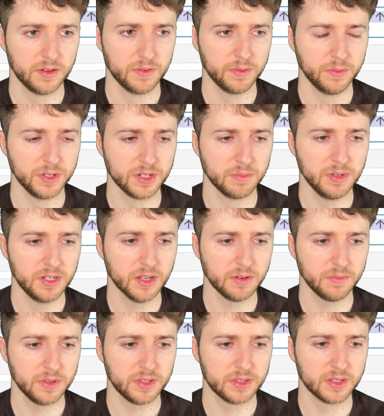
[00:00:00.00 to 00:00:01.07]
We should be done
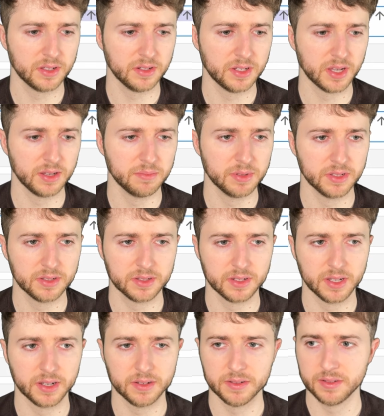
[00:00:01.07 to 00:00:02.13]
with Celltypist
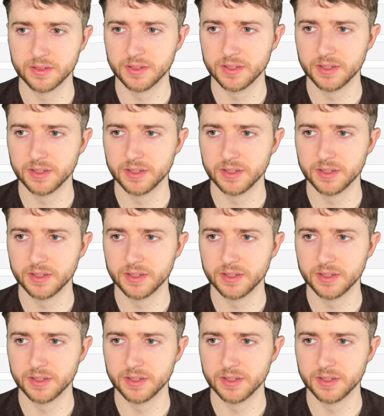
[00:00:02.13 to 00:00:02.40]
now.